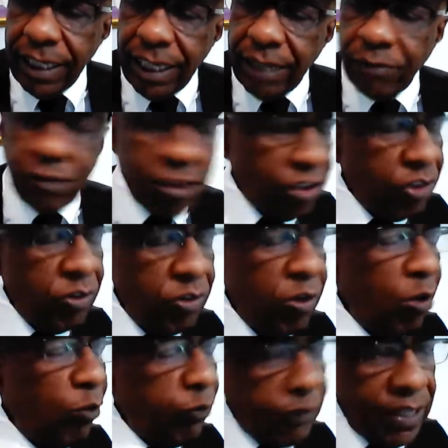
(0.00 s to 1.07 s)
If the shoe
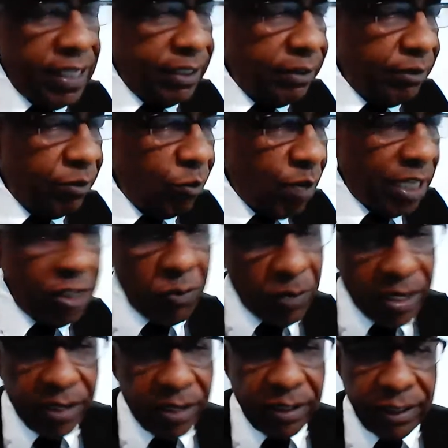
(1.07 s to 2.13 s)
don't fit, why are you
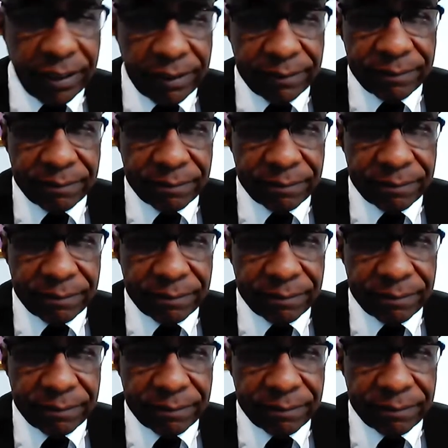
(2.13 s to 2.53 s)
wearing it?